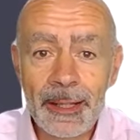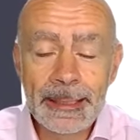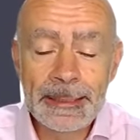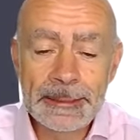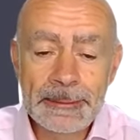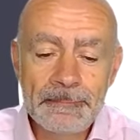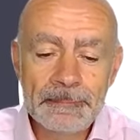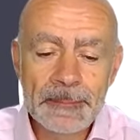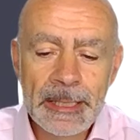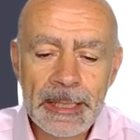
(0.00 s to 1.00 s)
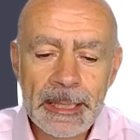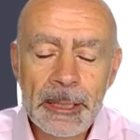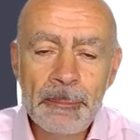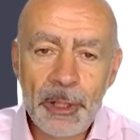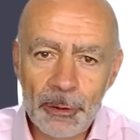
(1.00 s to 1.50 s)

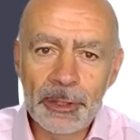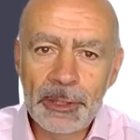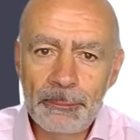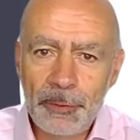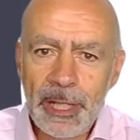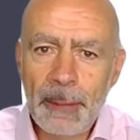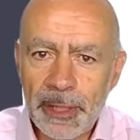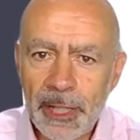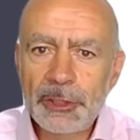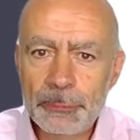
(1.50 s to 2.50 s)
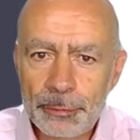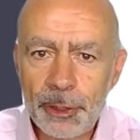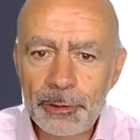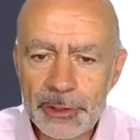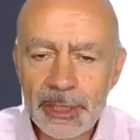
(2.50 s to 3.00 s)
But look, the application
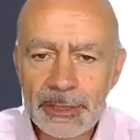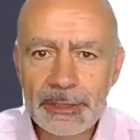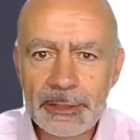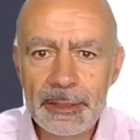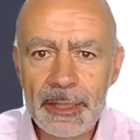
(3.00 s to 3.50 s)
process